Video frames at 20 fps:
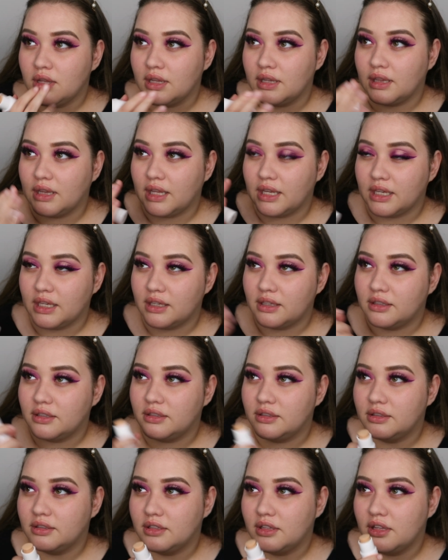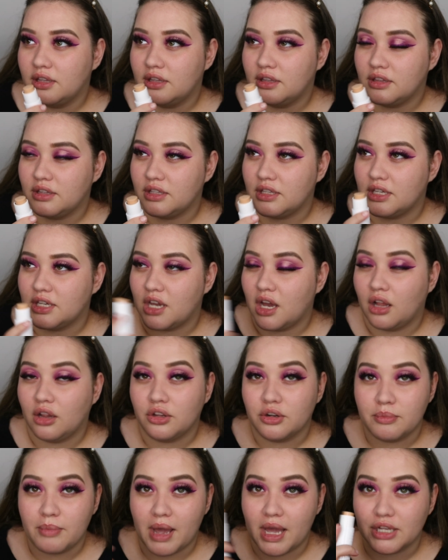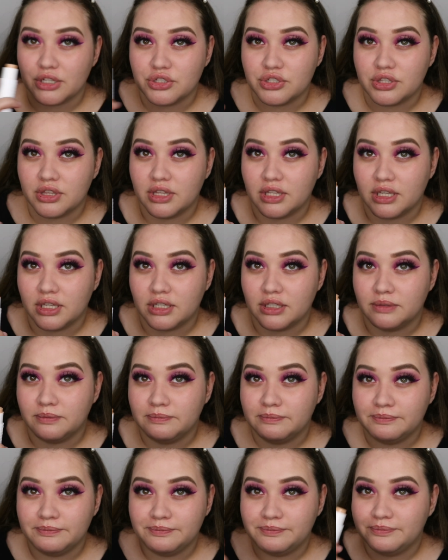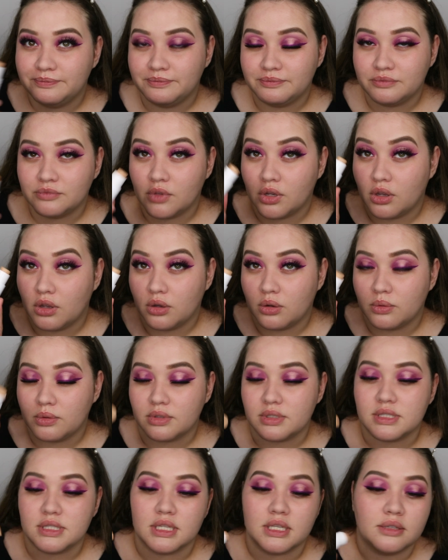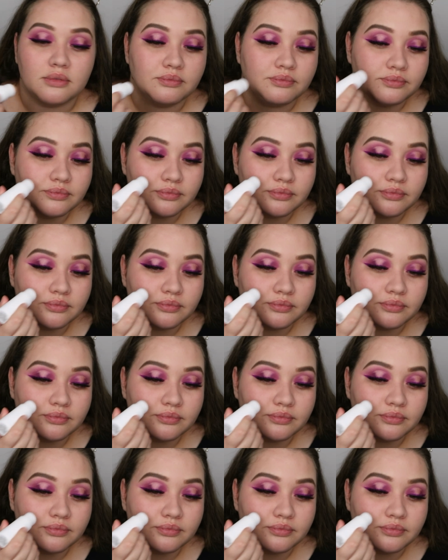like, the color match thing. We'll see.